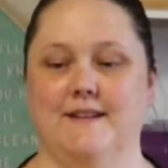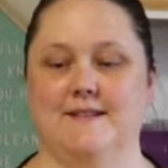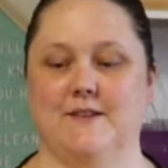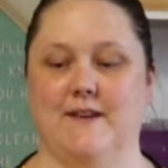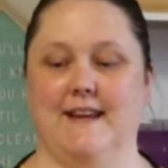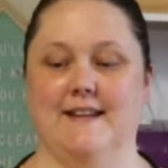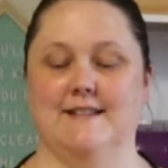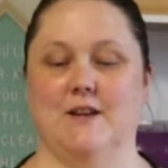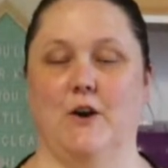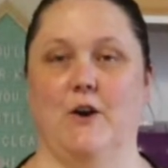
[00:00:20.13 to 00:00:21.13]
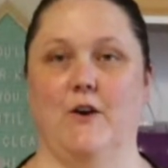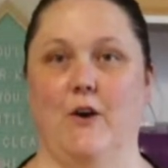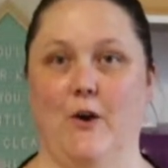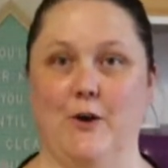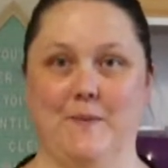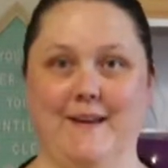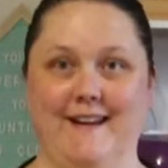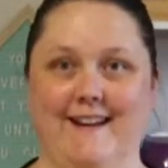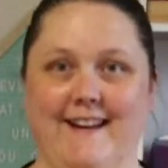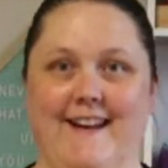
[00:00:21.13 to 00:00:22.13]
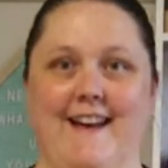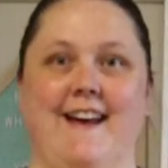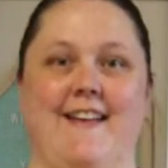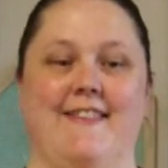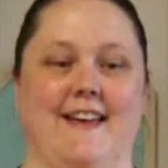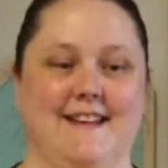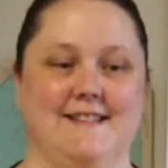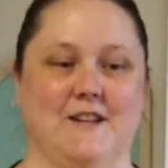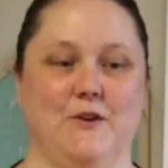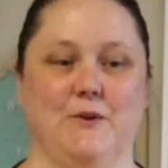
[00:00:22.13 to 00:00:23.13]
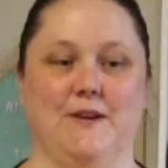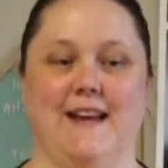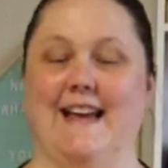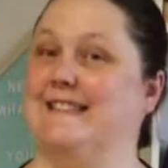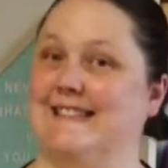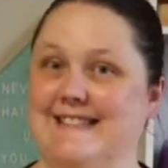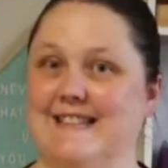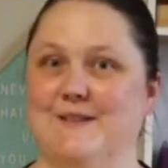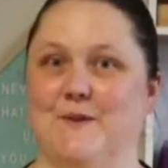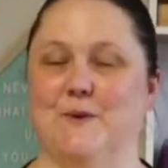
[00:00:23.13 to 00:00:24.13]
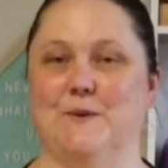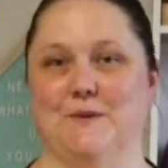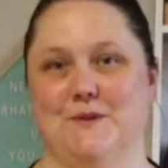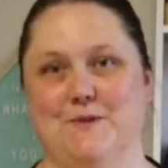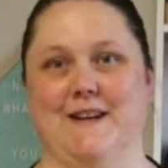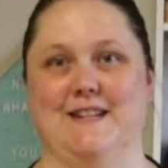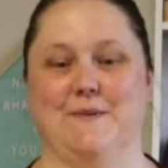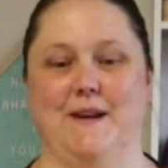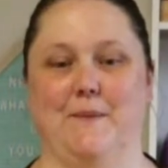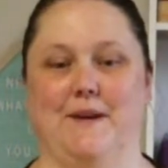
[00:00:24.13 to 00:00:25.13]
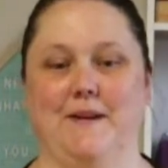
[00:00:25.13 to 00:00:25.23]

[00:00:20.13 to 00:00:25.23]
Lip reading: So here's hoping that it's a good and successful 2021.